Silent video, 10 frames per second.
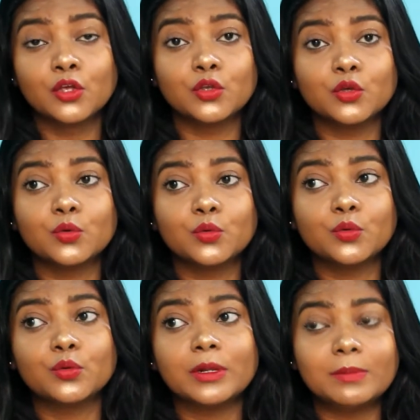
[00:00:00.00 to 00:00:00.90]

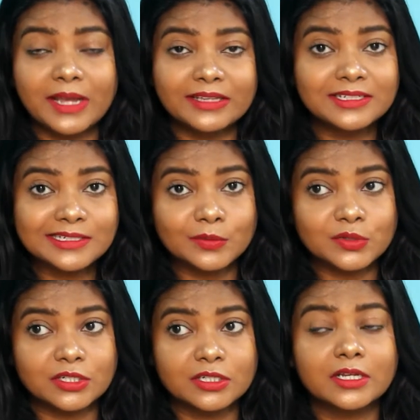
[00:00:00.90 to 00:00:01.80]
you apply this
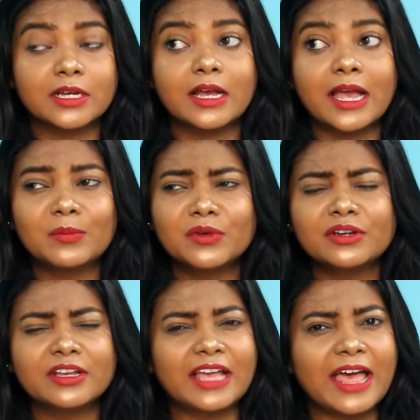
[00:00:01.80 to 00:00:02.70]
lipstick. I'm
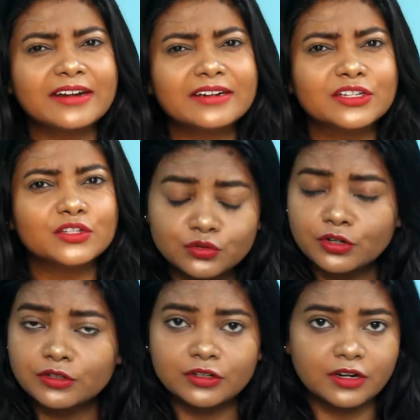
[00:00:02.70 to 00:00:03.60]
gonna guarantee do
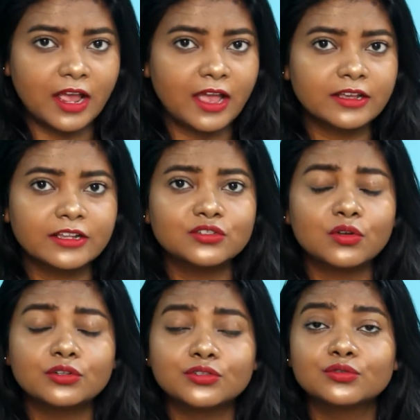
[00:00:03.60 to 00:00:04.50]
not crack. It's
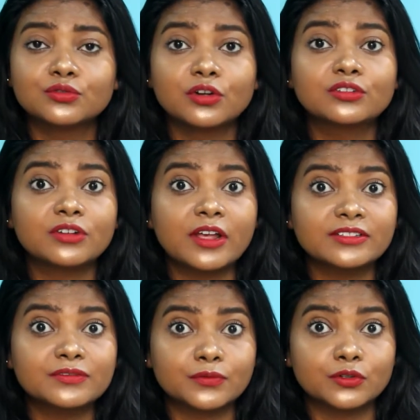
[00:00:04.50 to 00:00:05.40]
also do not
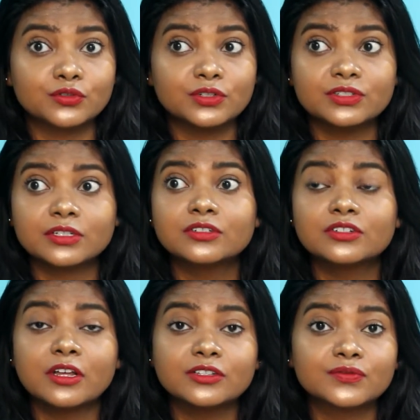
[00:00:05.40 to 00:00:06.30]
transfer, so it's a
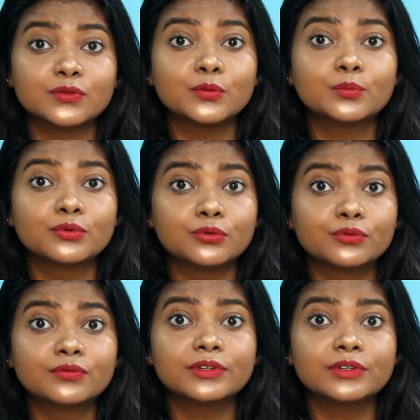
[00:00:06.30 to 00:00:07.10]
transfer proof